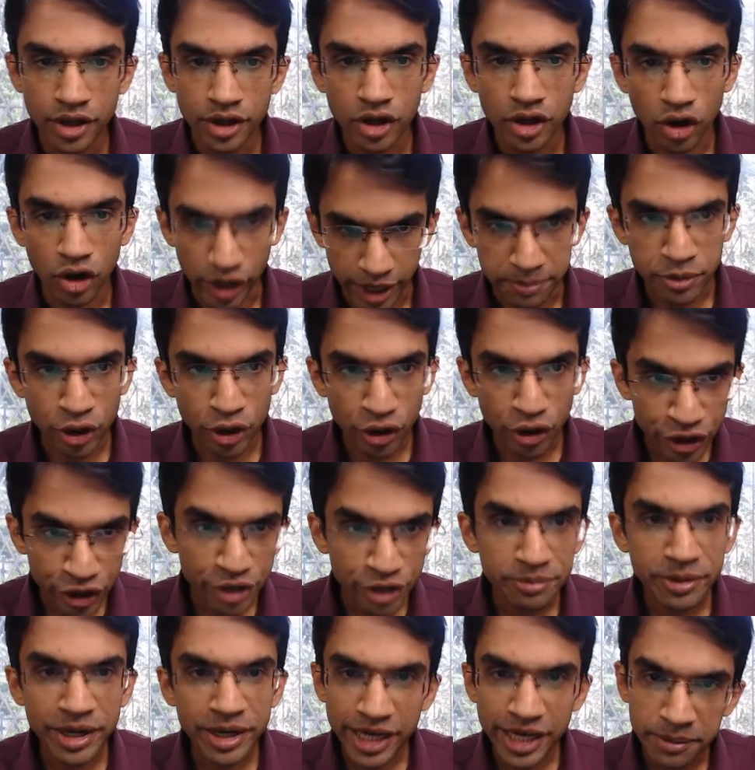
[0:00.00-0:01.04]
Okay,
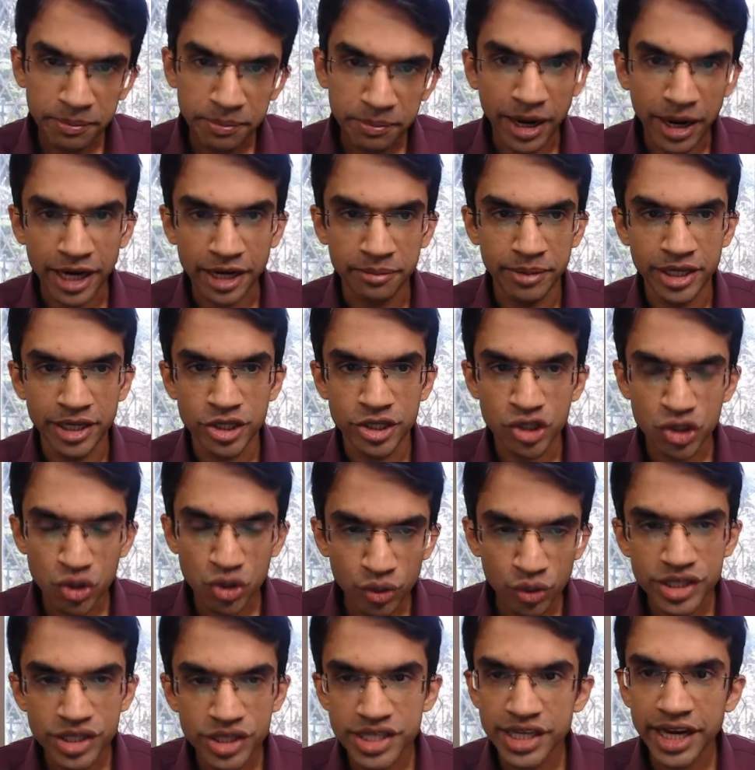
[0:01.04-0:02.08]
procurement department,
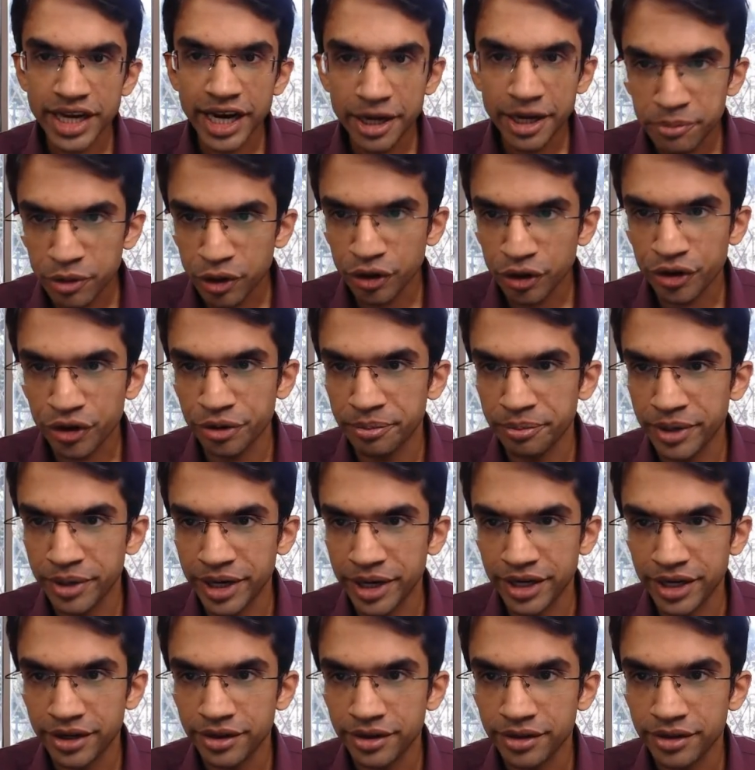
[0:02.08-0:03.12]
sourcing and procurements